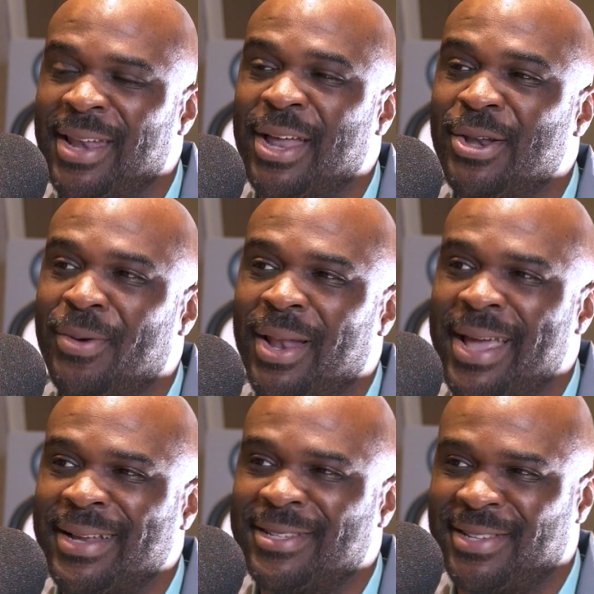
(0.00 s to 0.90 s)
And I knew I
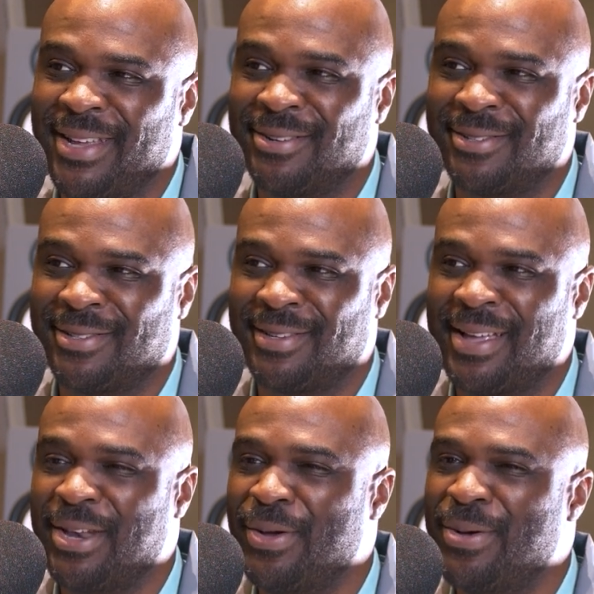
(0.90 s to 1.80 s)
liked sales.
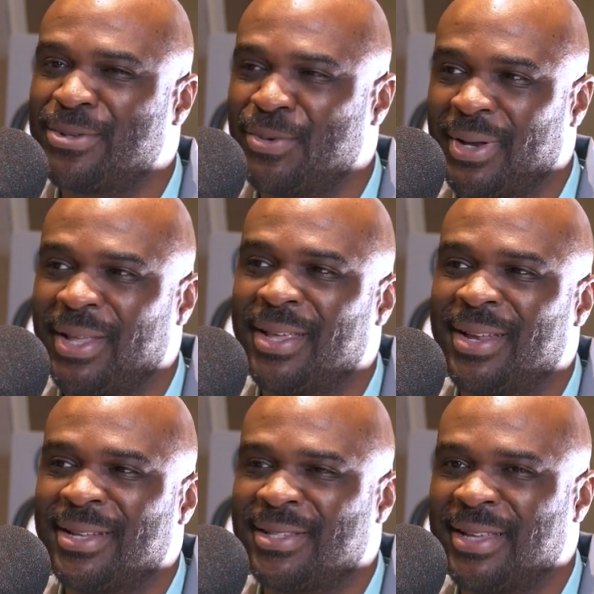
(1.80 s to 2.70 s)
I knew I was really
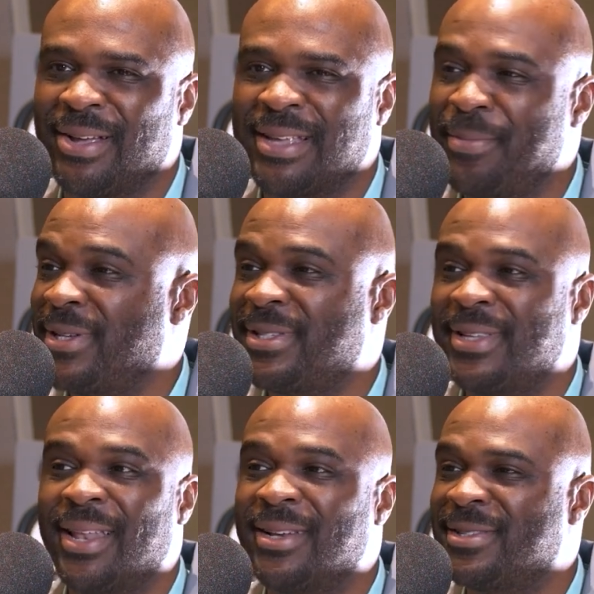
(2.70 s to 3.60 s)
good at sales. I've been
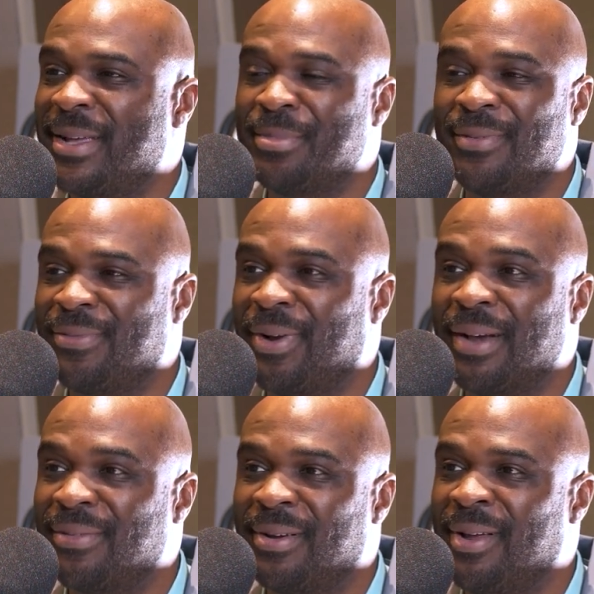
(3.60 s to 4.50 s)
selling something
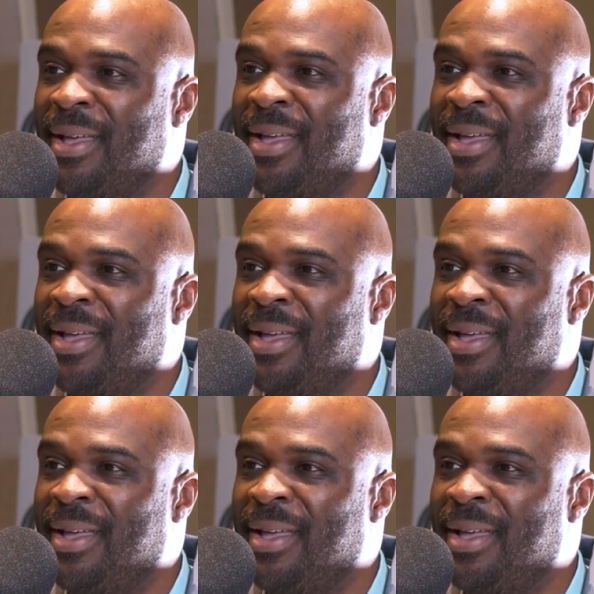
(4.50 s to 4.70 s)
forever.